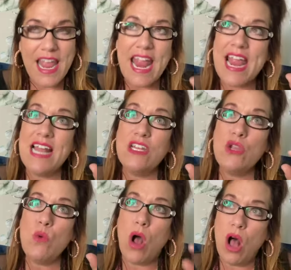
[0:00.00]
and
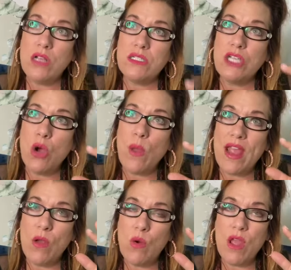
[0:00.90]
you also
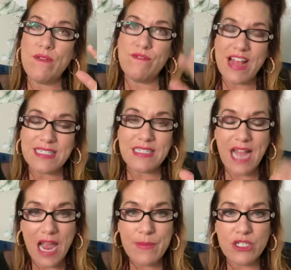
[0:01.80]
invest
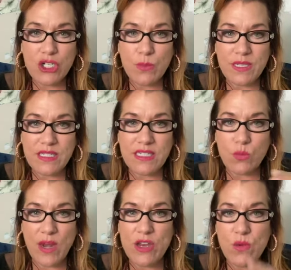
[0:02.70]
time into your business
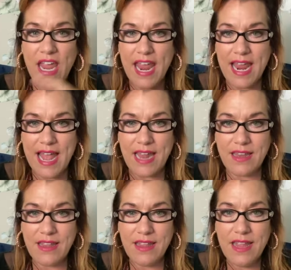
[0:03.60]
when you
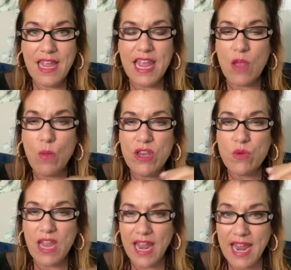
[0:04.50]
can. And when you
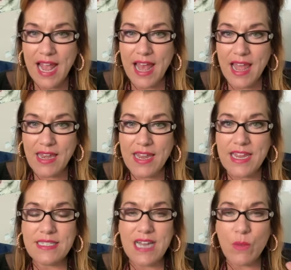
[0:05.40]
can
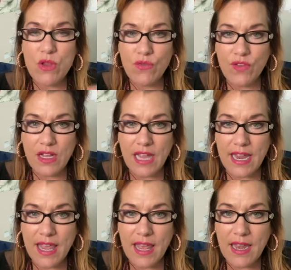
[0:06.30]
is not when you feel
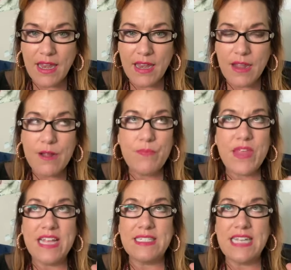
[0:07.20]
like it.
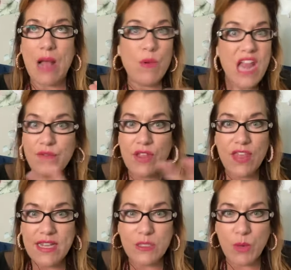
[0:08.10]
It's not when
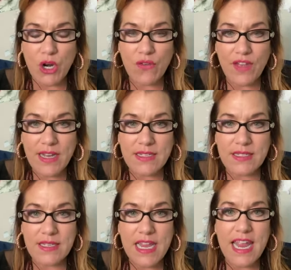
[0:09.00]
everything is
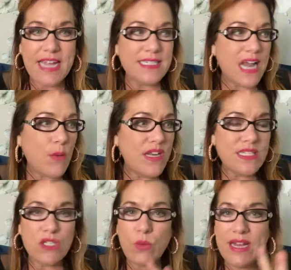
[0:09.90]
perfect. It's not when it's
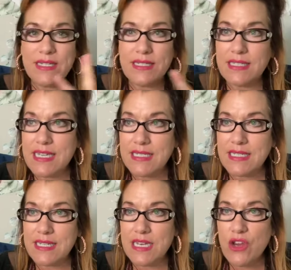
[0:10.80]
the right
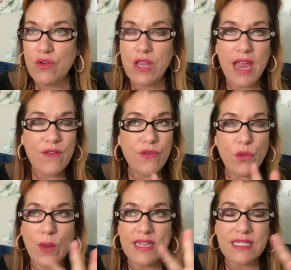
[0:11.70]
season in your life or the
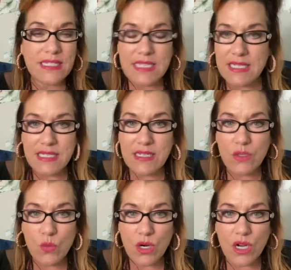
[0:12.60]
right season in the
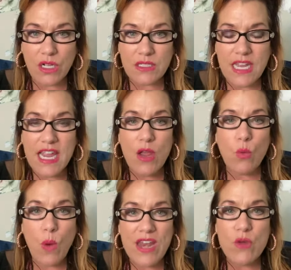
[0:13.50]
world.
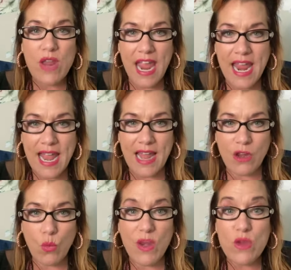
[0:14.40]
When you can.
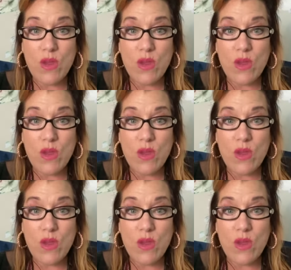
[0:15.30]
When you